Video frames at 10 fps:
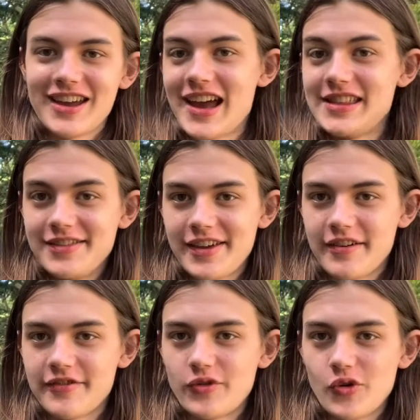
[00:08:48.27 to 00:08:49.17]
and
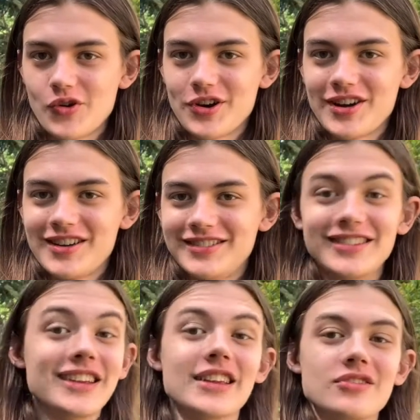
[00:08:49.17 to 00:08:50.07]
therefore
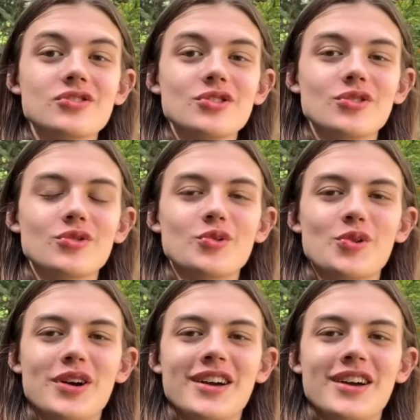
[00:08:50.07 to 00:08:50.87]
leading to